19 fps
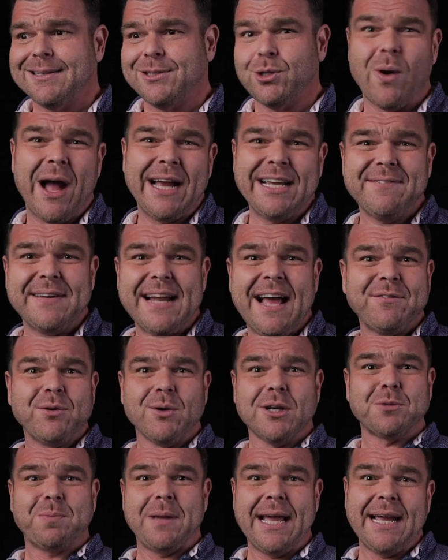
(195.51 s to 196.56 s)
Do I even have to
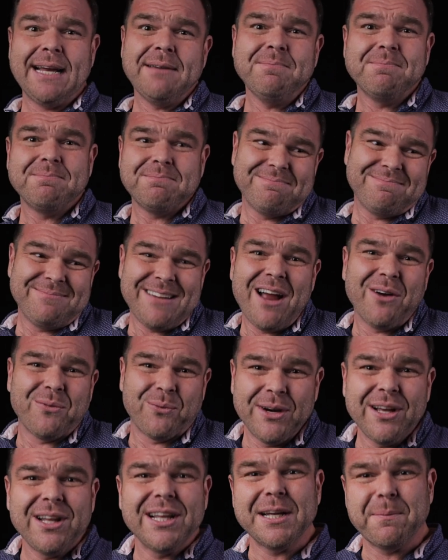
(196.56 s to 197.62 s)
explain? Not
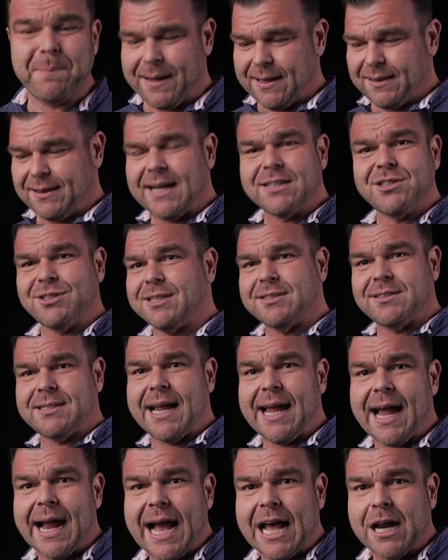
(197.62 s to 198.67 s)
really, but let's just
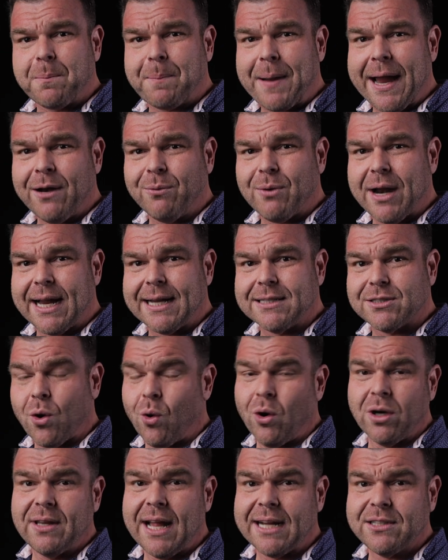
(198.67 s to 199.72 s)
say I got a pay raise.
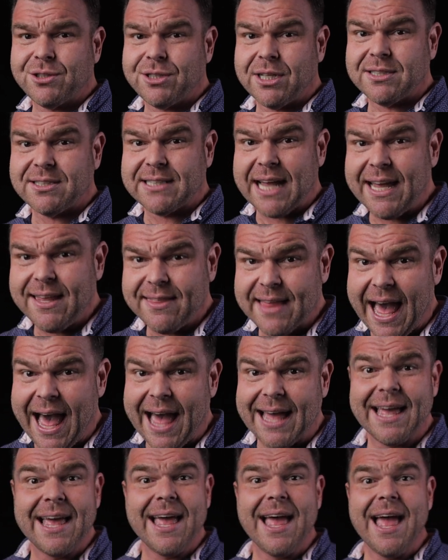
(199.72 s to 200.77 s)
Or let's just say that